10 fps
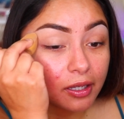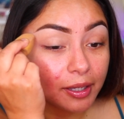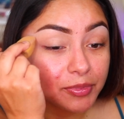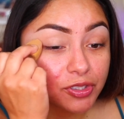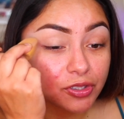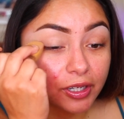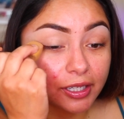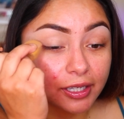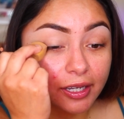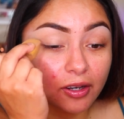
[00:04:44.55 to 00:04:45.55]
I'm just
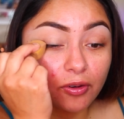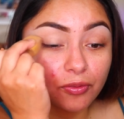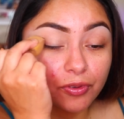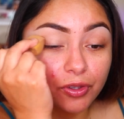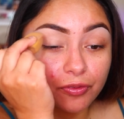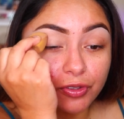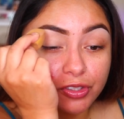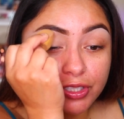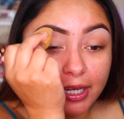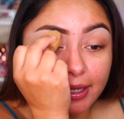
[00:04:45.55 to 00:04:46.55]
trying it out for the
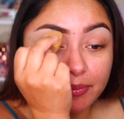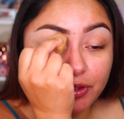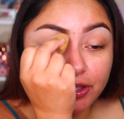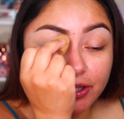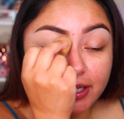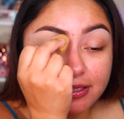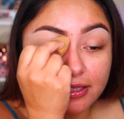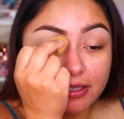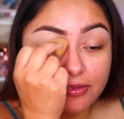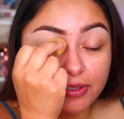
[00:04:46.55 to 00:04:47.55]
first time with you guys
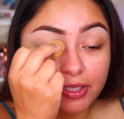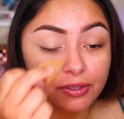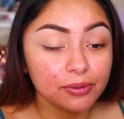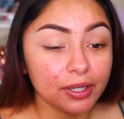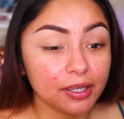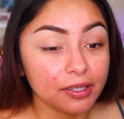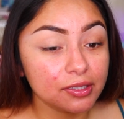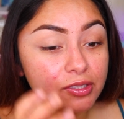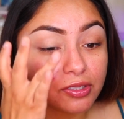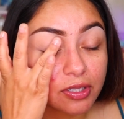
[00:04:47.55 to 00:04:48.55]
in this video
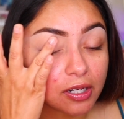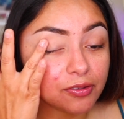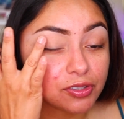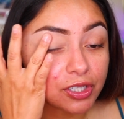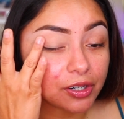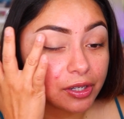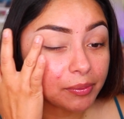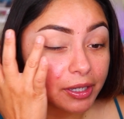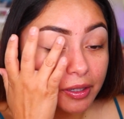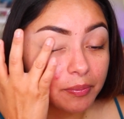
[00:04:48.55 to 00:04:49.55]
and just thought of sharing
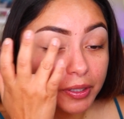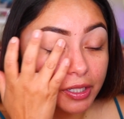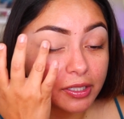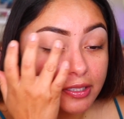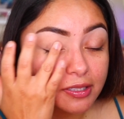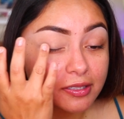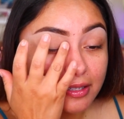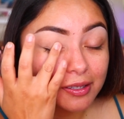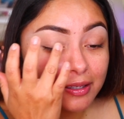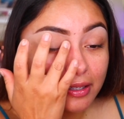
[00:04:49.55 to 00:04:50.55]
my opinions
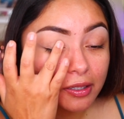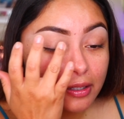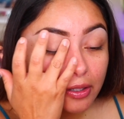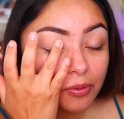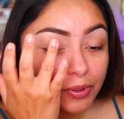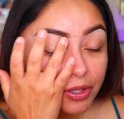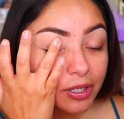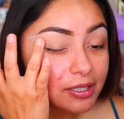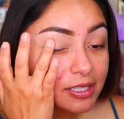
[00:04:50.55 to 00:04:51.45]
with you guys.